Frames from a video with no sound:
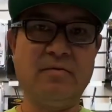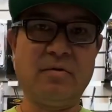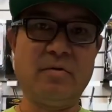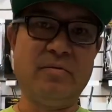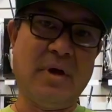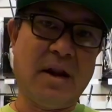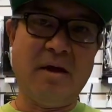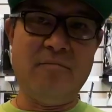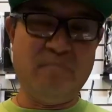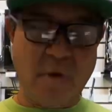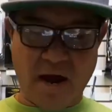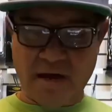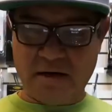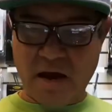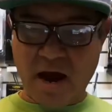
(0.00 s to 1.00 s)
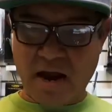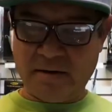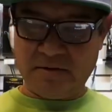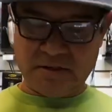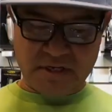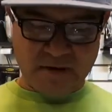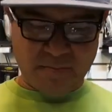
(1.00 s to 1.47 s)
I
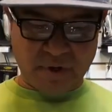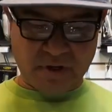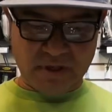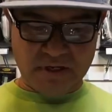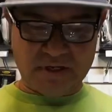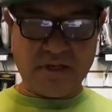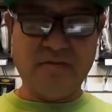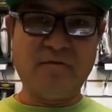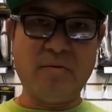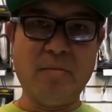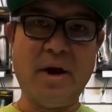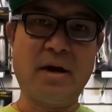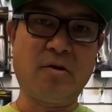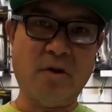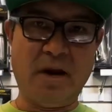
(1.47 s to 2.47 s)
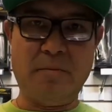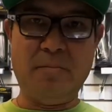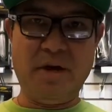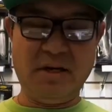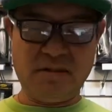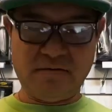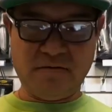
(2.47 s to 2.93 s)
typically did for my
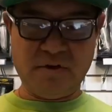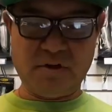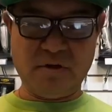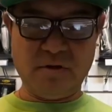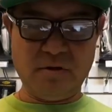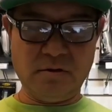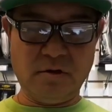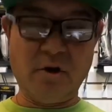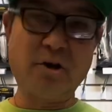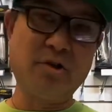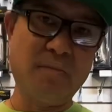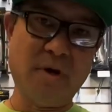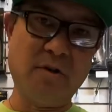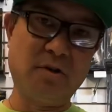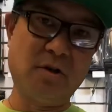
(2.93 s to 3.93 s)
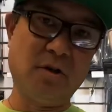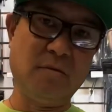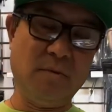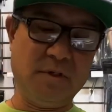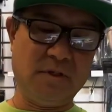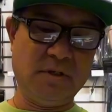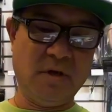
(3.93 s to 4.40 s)
crankbaits fishing largemouth
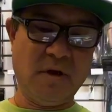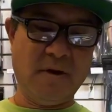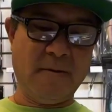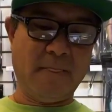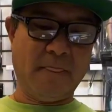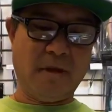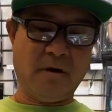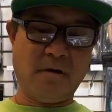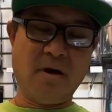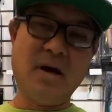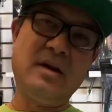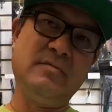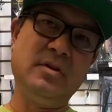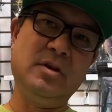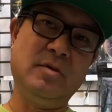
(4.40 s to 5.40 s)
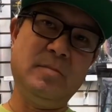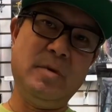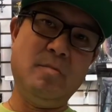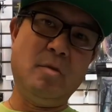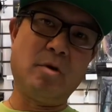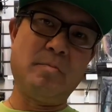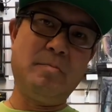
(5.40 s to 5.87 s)
tournaments. They're kind of a little
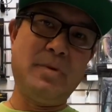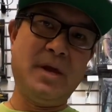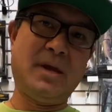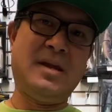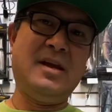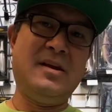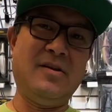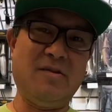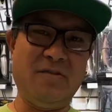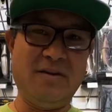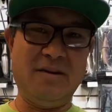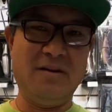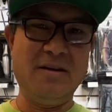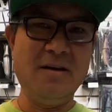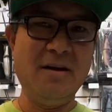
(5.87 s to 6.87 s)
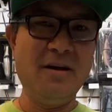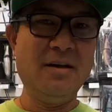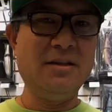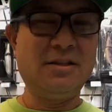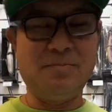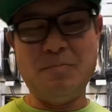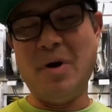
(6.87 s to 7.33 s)
bit more pickier than
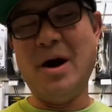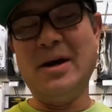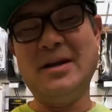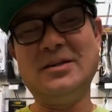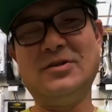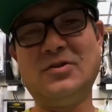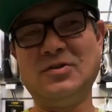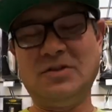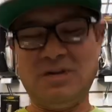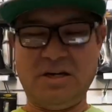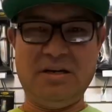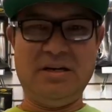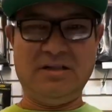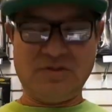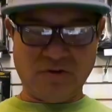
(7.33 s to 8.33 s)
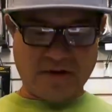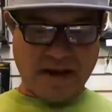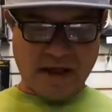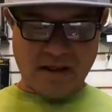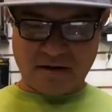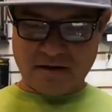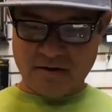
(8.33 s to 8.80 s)
spotties or sandies or
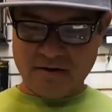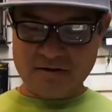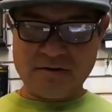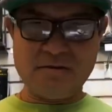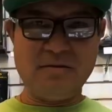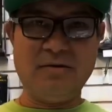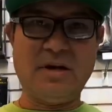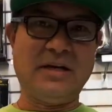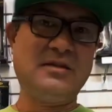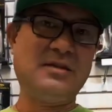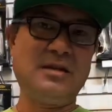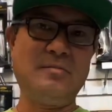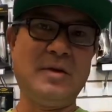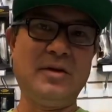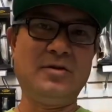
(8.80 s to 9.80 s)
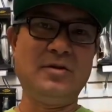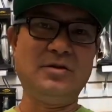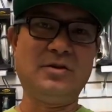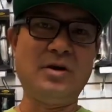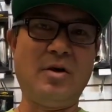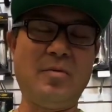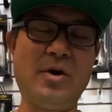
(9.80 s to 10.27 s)
calicos. Nice thing about
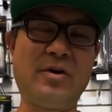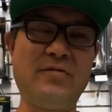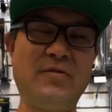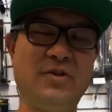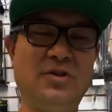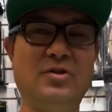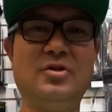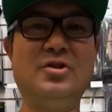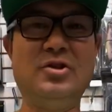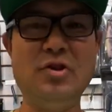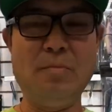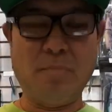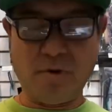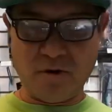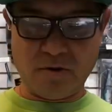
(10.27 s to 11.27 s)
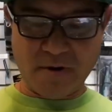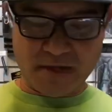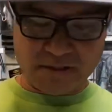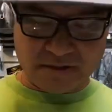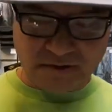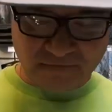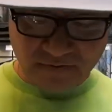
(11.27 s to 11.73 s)
those saltwater fish, they're super
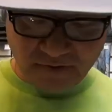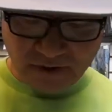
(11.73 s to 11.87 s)
aggressive.